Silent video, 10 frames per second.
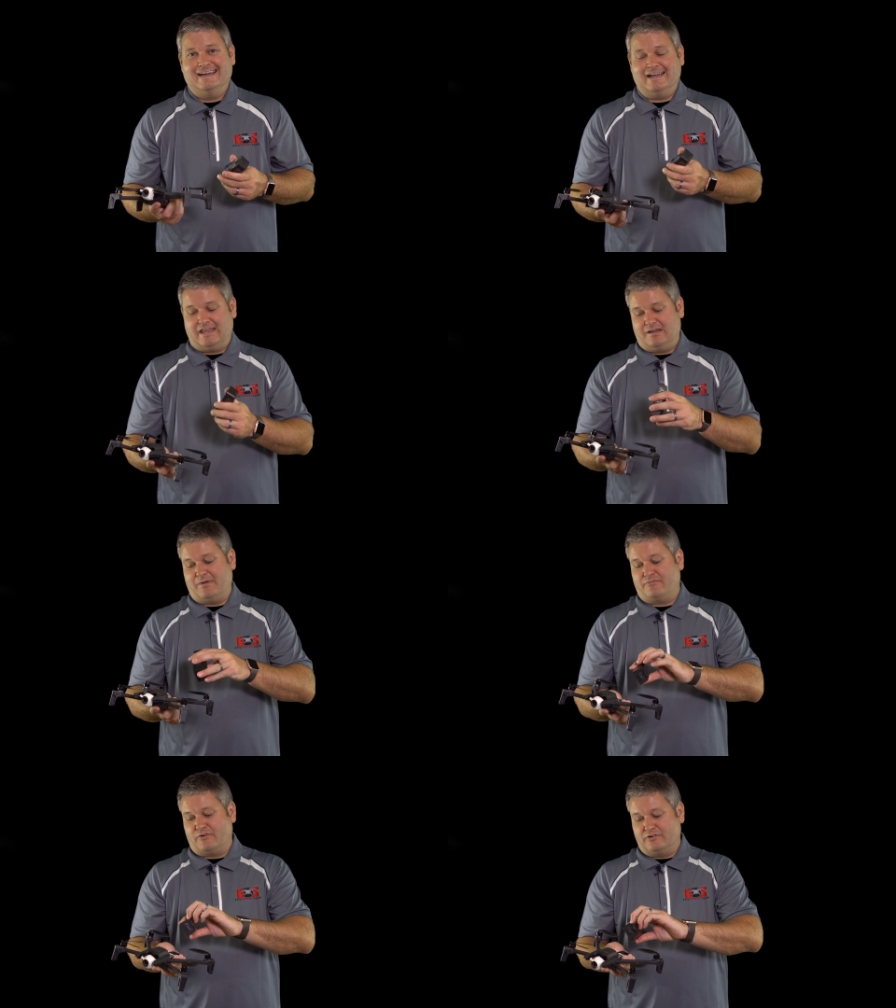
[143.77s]
Again,
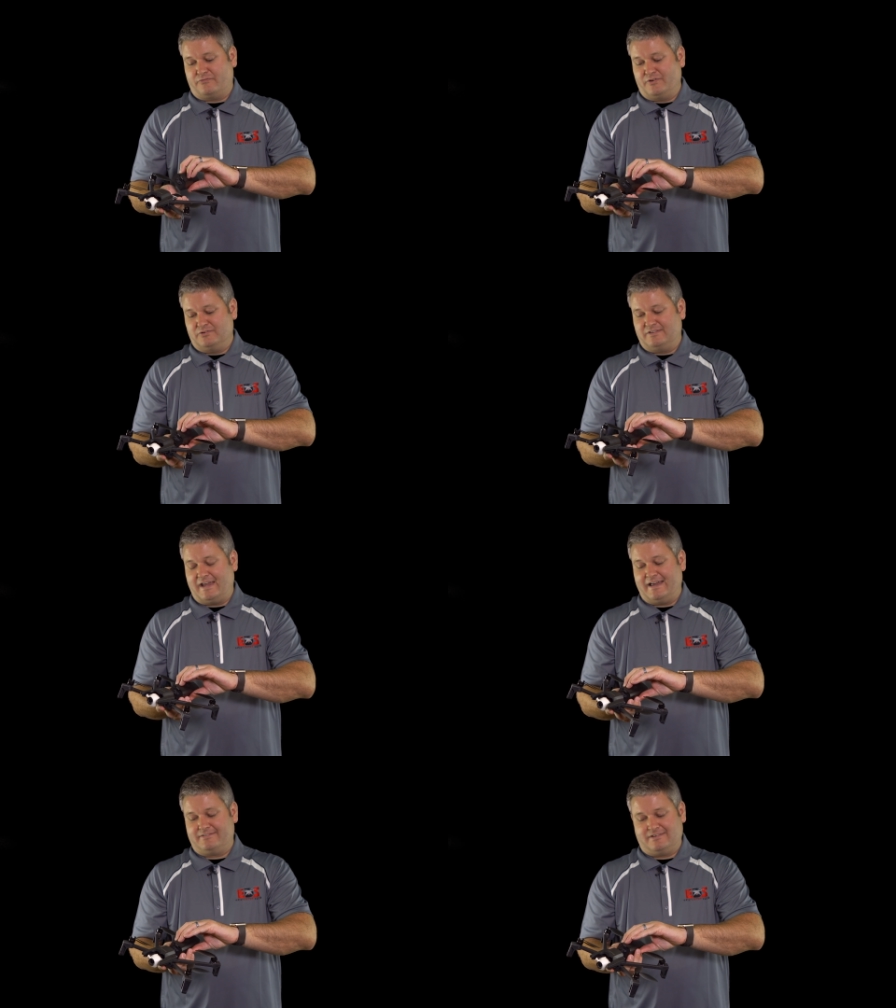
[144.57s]
my first field
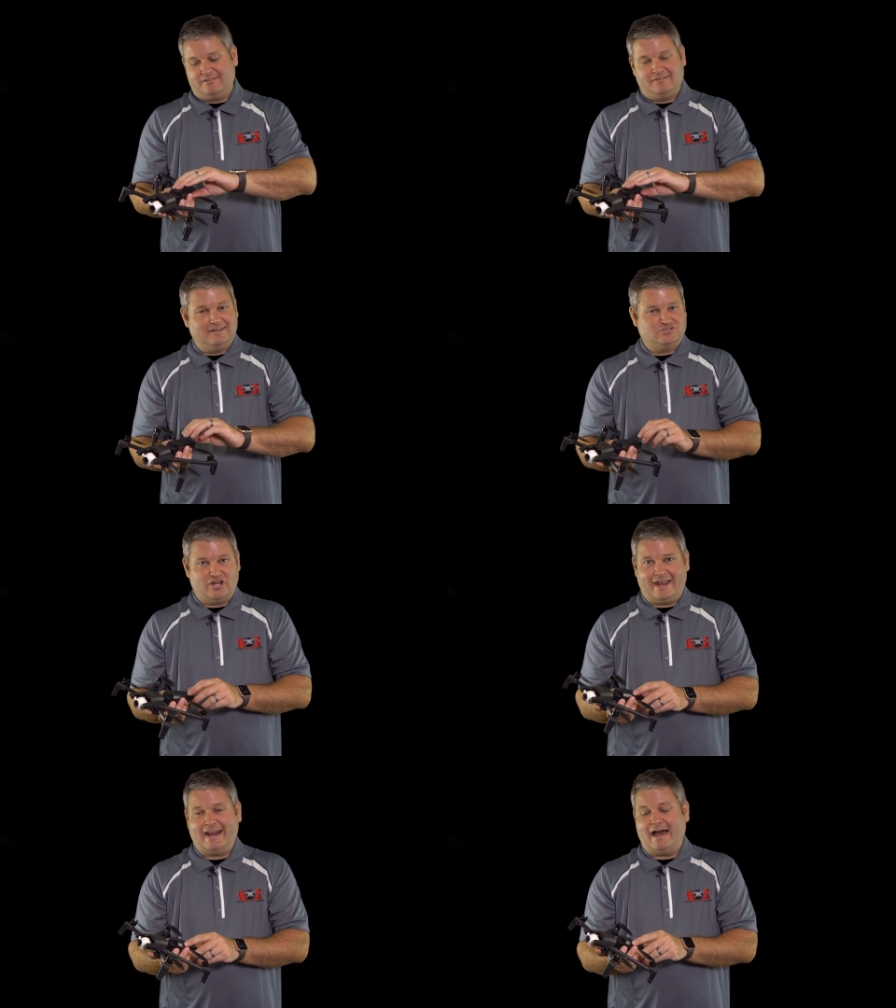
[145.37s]
test, and
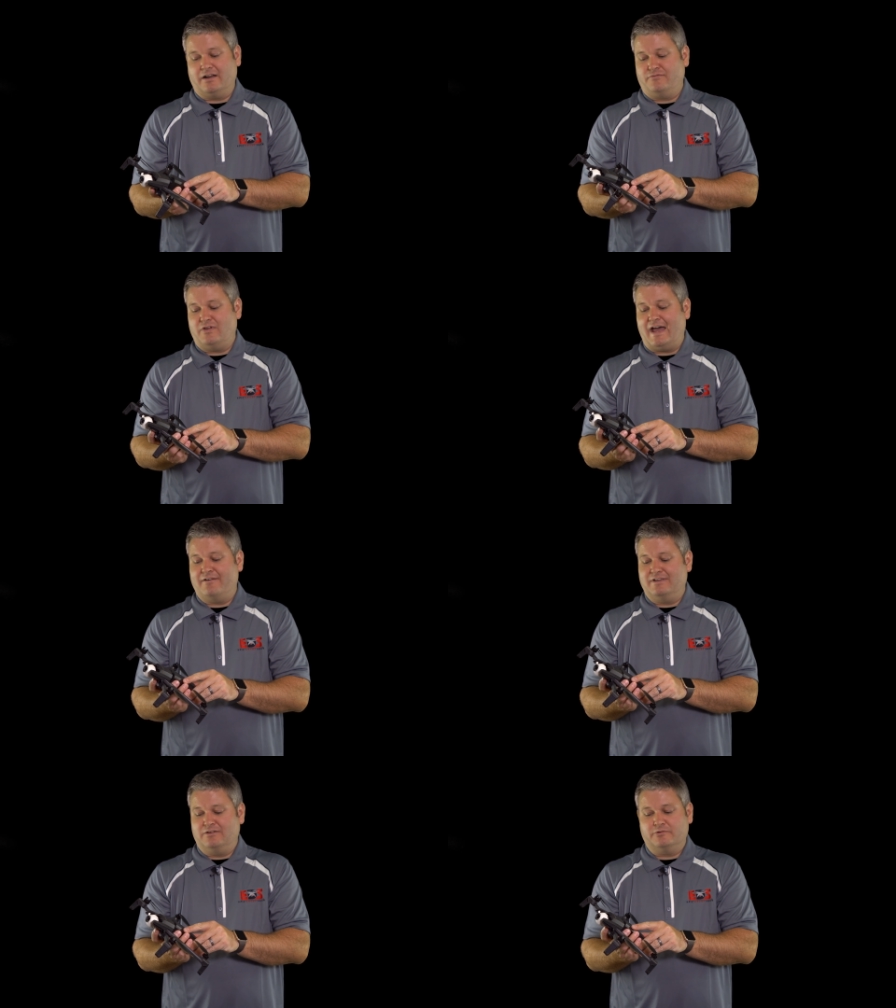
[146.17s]
check it out if you
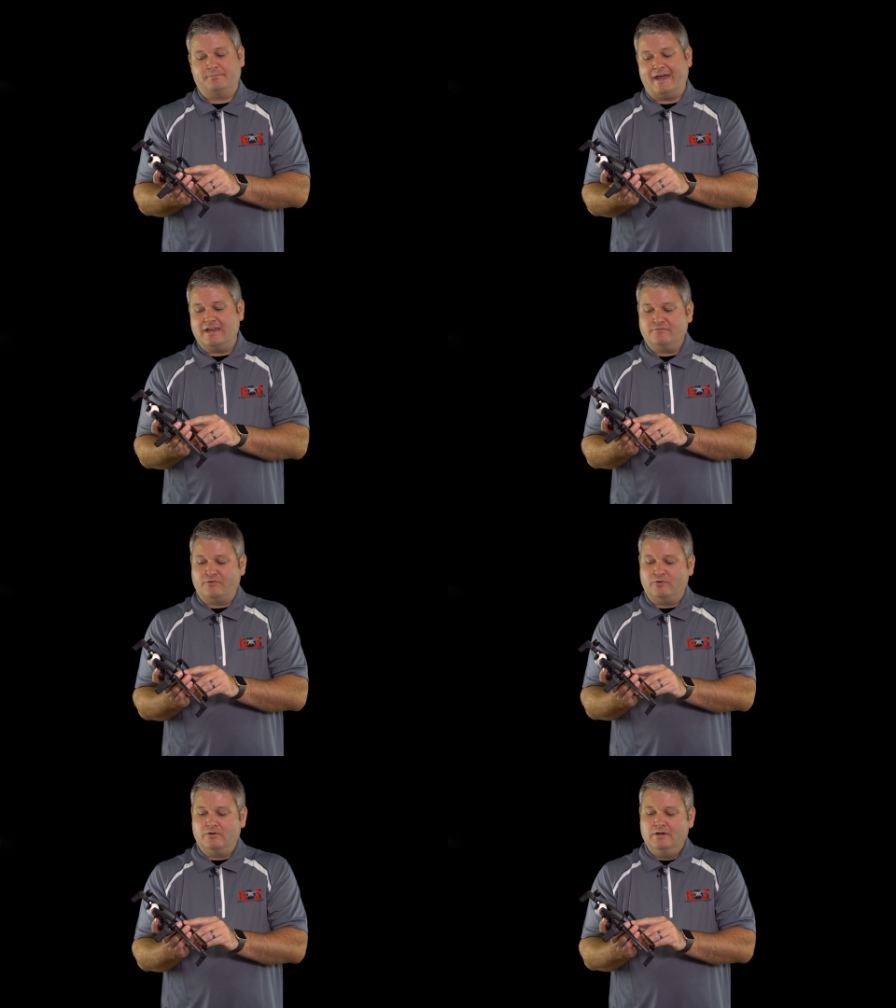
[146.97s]
haven't. It was
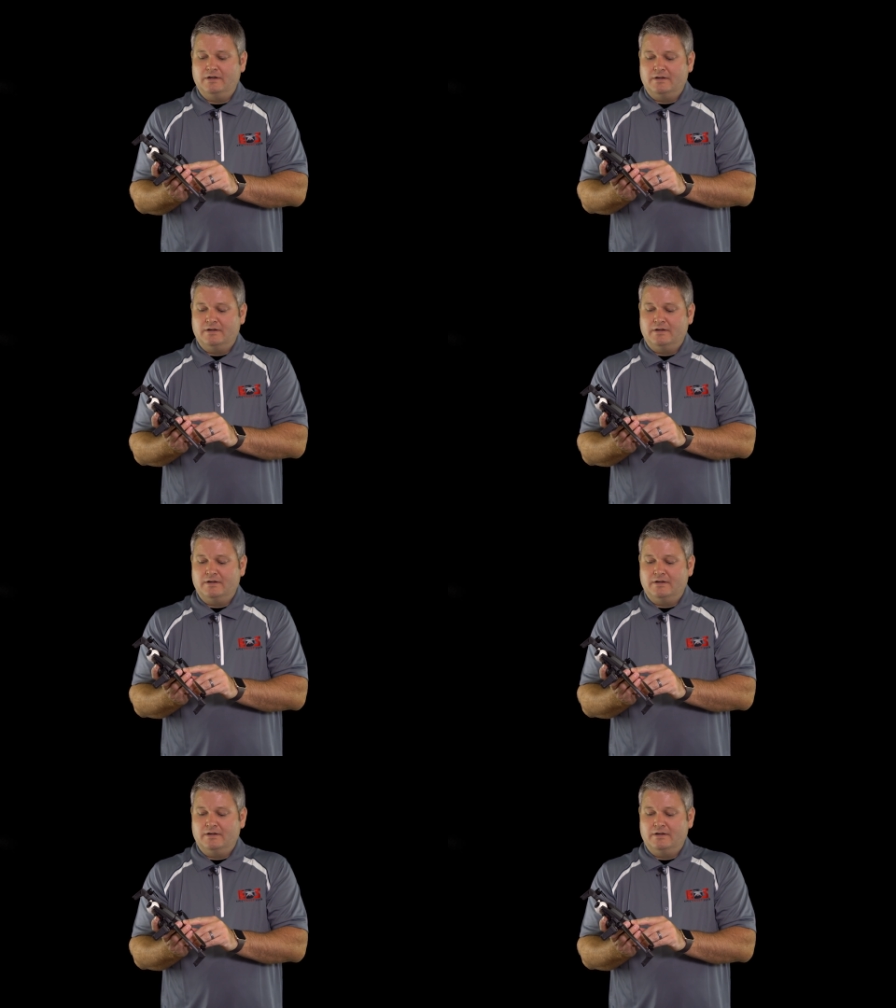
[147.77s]
painful.